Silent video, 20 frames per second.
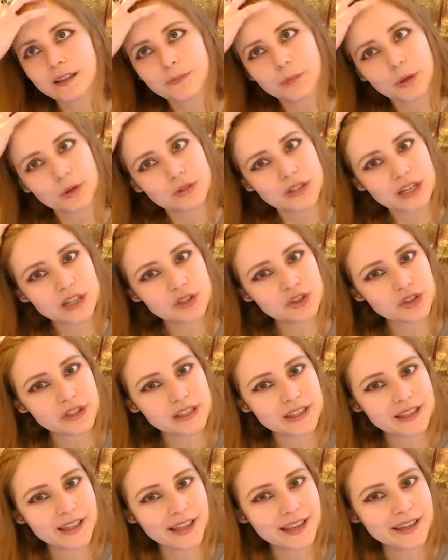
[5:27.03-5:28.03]

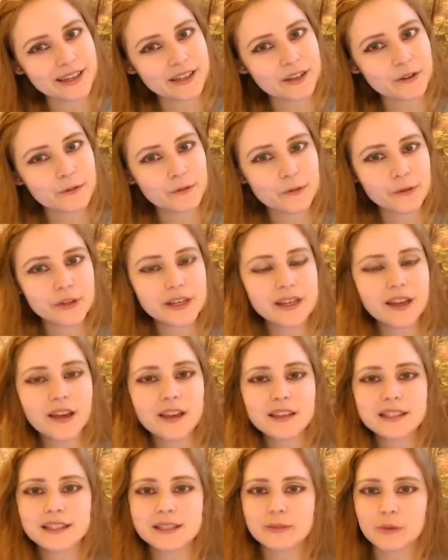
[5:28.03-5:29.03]
potentially like free
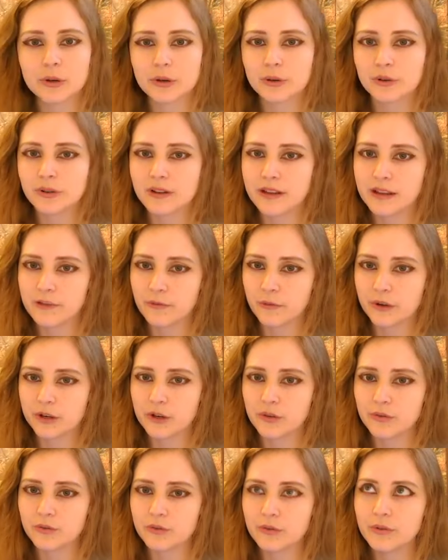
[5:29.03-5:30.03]
us, where if
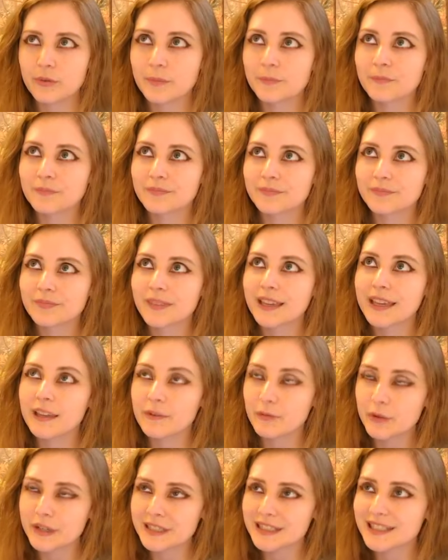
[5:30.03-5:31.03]

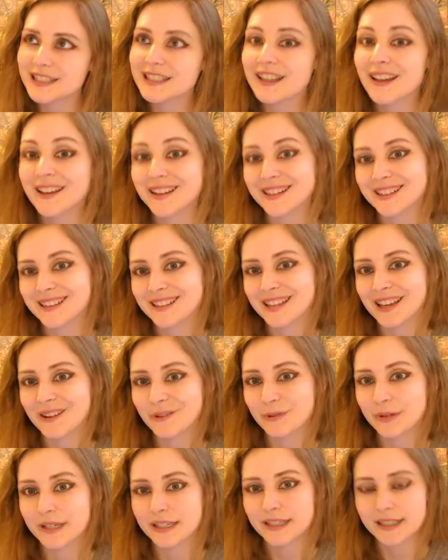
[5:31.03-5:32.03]
we decide that
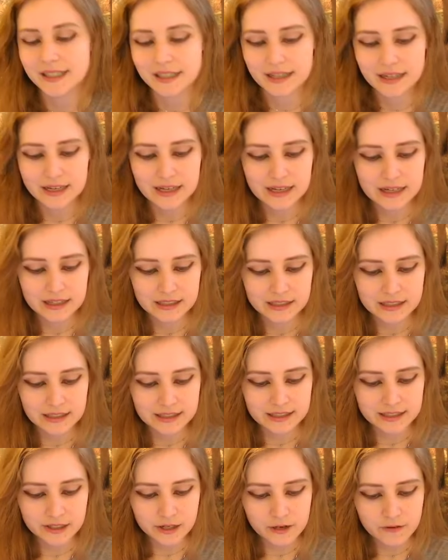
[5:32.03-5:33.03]
we
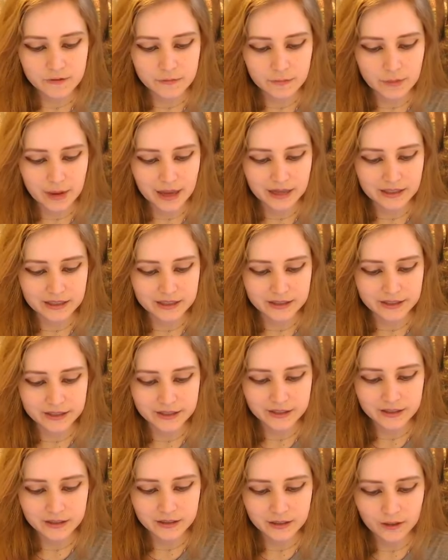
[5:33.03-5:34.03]
deserve
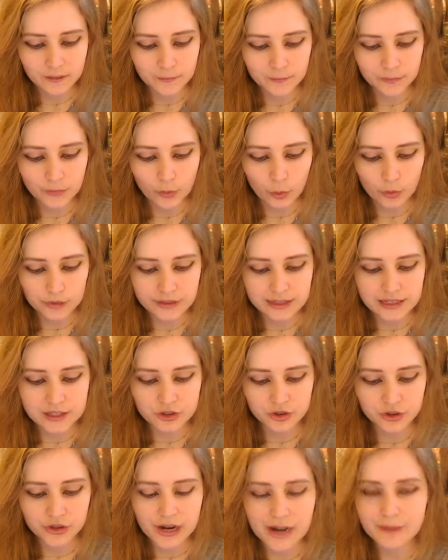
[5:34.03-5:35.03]
better, or it can
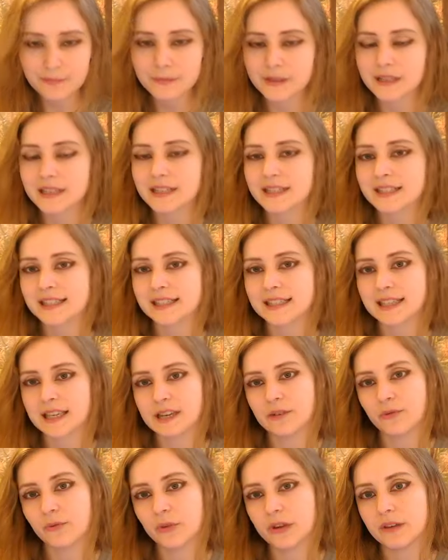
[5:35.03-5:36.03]
trap us
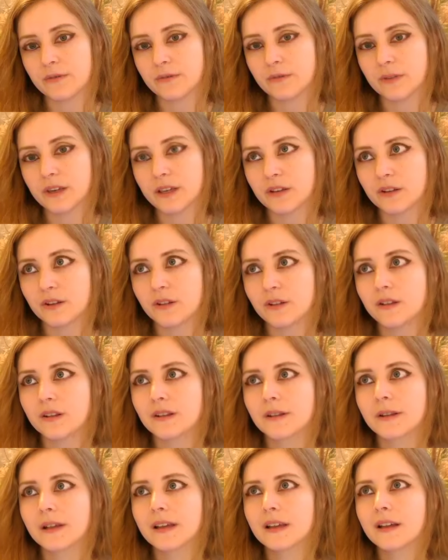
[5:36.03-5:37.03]
if we
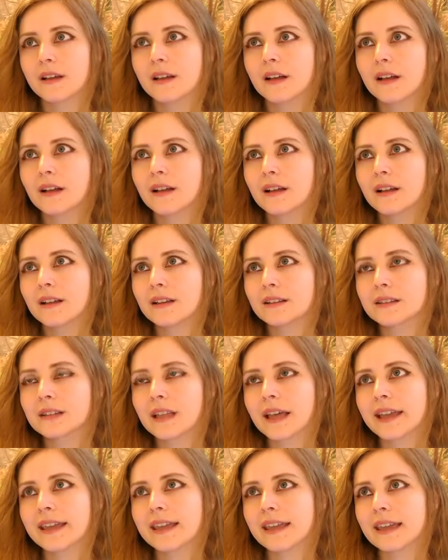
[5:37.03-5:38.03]
feel
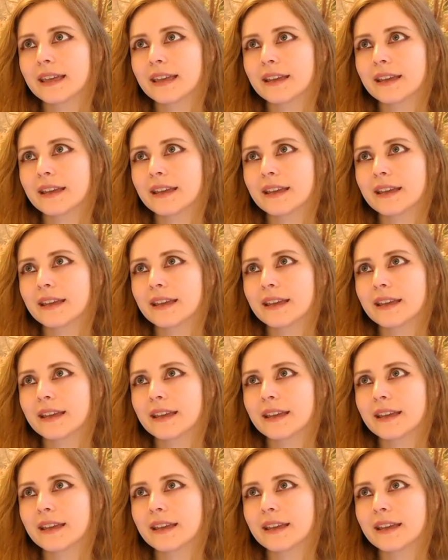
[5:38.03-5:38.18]
like